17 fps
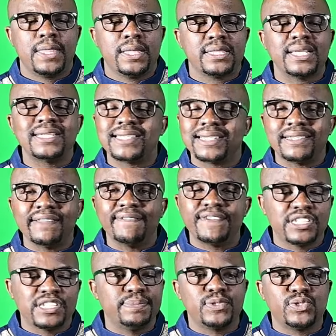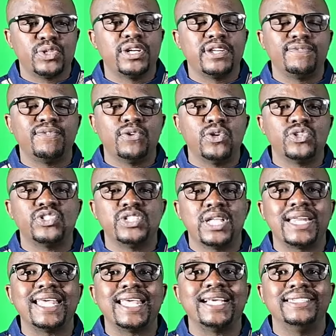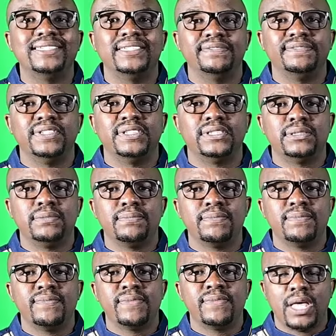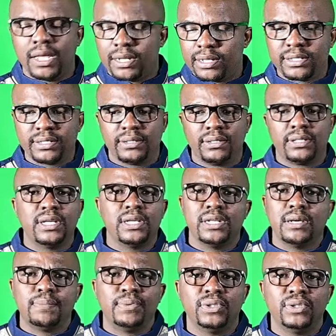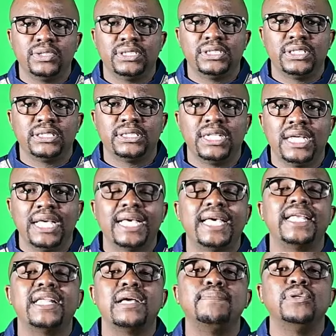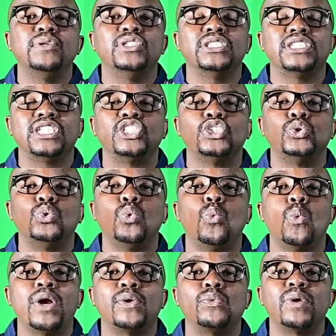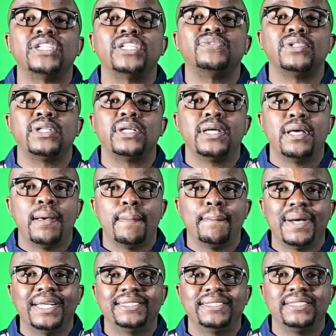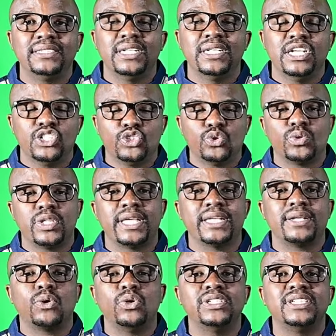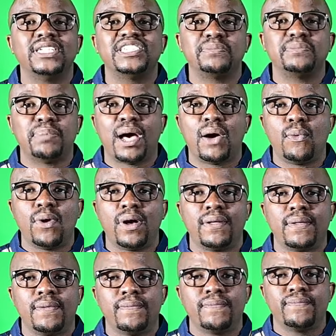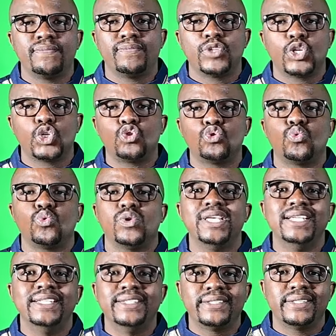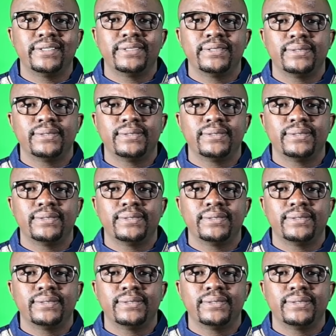There's a difference between revolutionary activism and career politicians. Career politicians do what works for the party, so they contest power to eat,